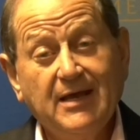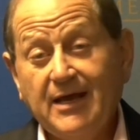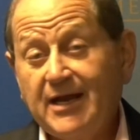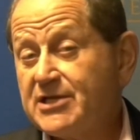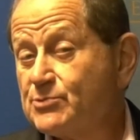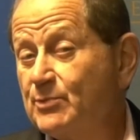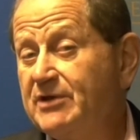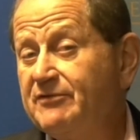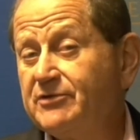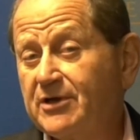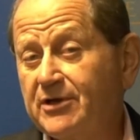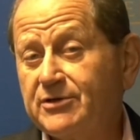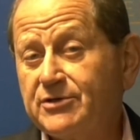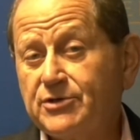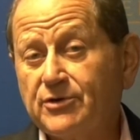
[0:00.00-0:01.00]
And as we've
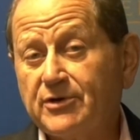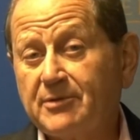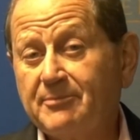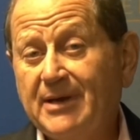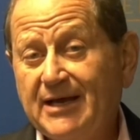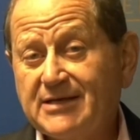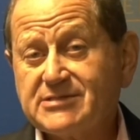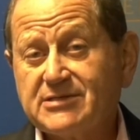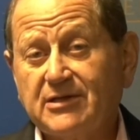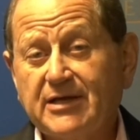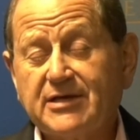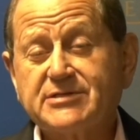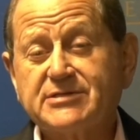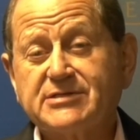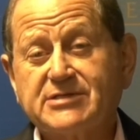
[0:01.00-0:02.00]
done during past
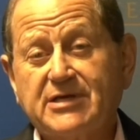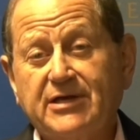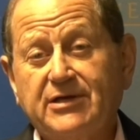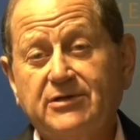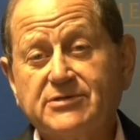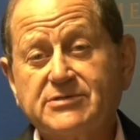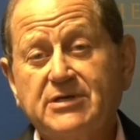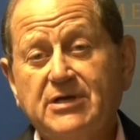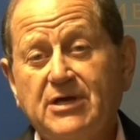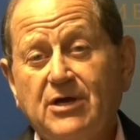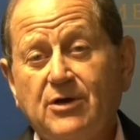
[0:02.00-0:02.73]
election cycles,